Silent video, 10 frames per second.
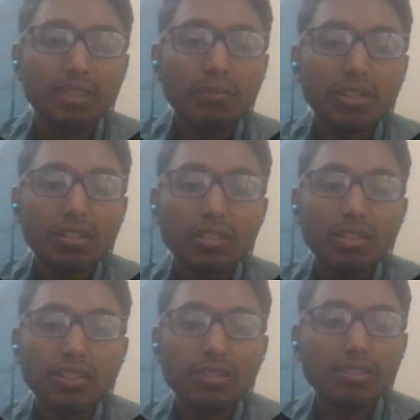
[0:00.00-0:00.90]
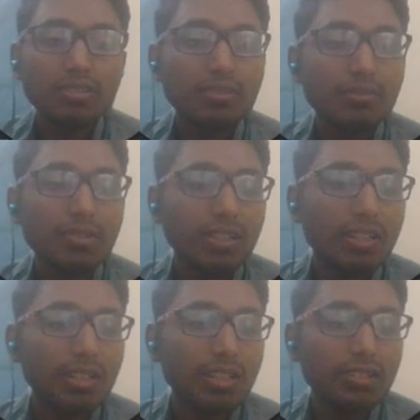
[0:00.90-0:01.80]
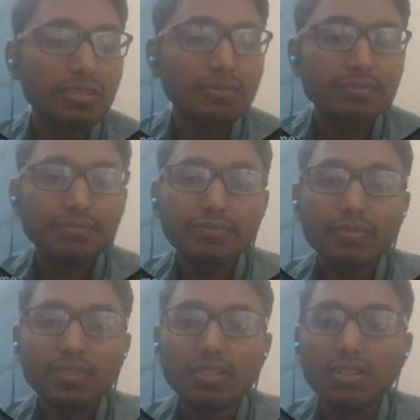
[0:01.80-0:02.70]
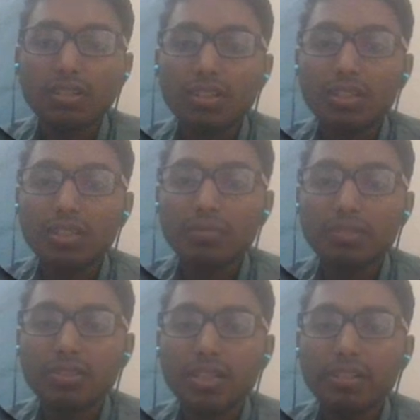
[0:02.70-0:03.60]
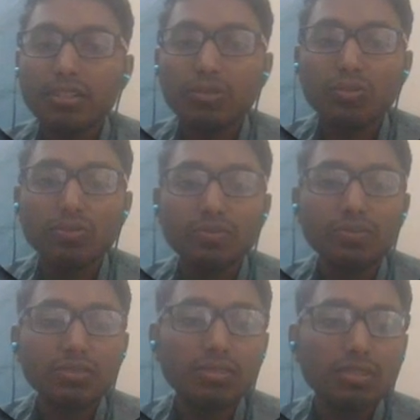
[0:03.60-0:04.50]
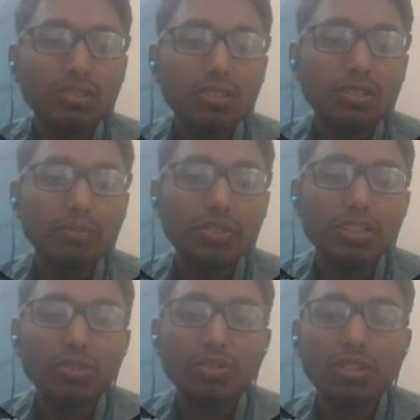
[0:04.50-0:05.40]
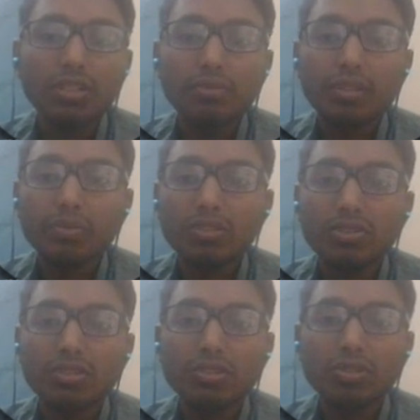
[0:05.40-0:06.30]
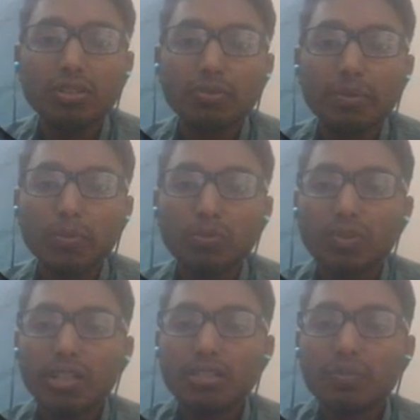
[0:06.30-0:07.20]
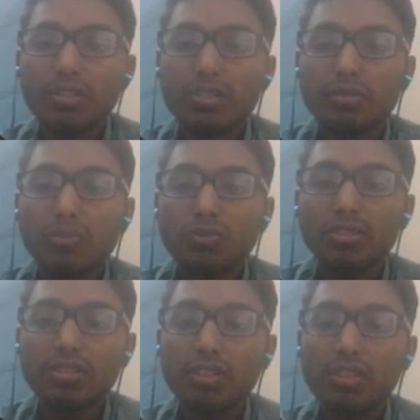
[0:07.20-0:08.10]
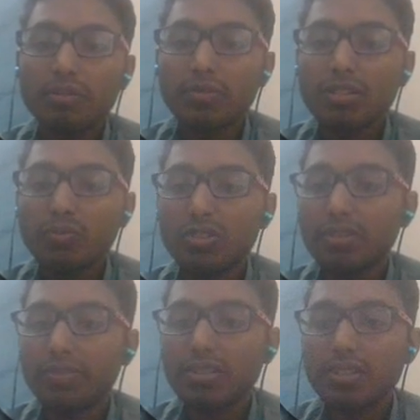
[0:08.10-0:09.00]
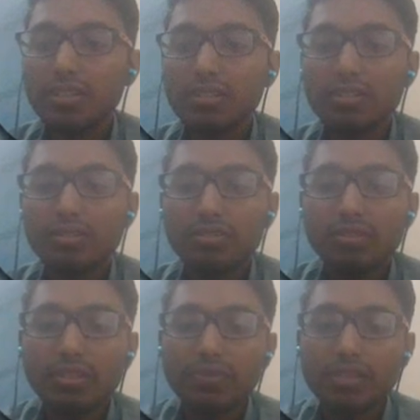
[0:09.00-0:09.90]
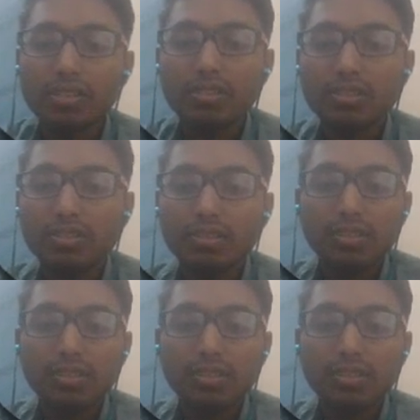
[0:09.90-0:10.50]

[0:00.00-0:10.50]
But at the end, I have decided to come with the neural network because neural network provides me a much more efficient efficiency